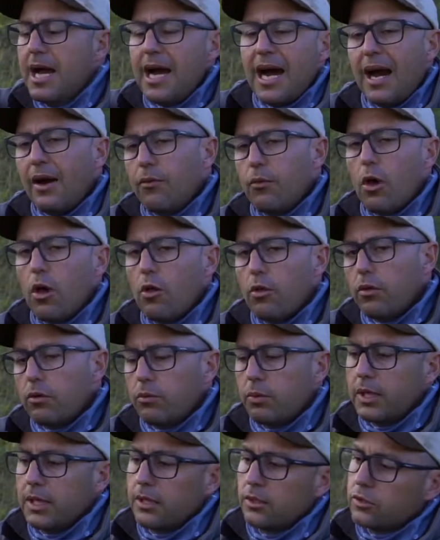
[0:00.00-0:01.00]
I roll the
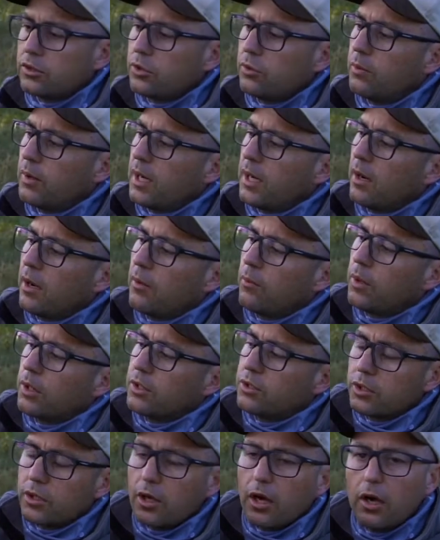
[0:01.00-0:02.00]
wheel to where I want
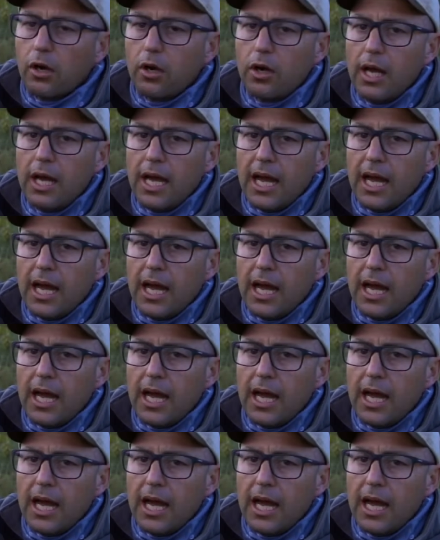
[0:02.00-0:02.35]
to go